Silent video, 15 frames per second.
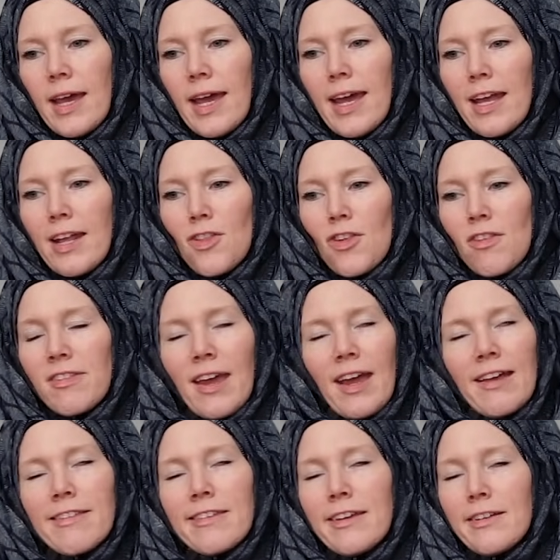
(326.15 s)
and just
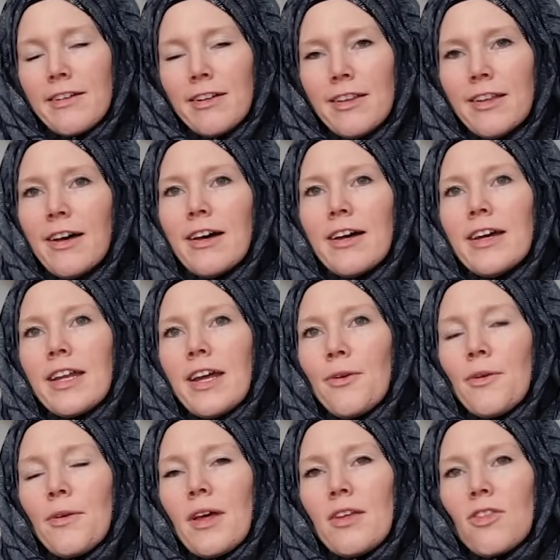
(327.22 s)
asking Allah, and
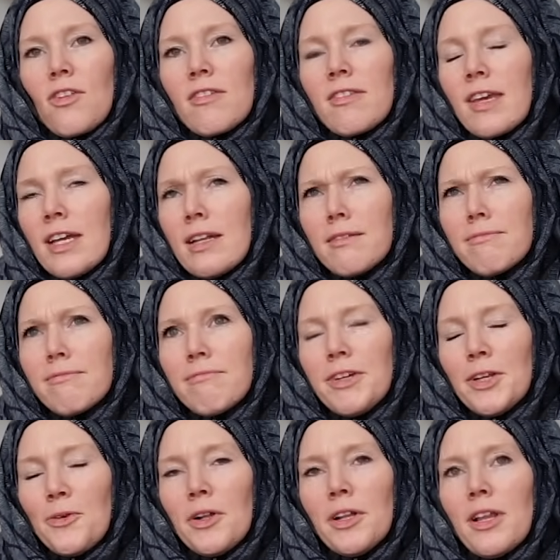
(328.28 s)
I was just saying,
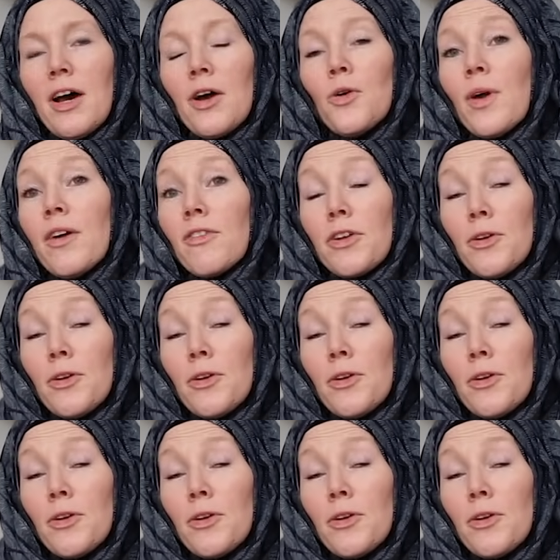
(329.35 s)
you know, Allah, whoever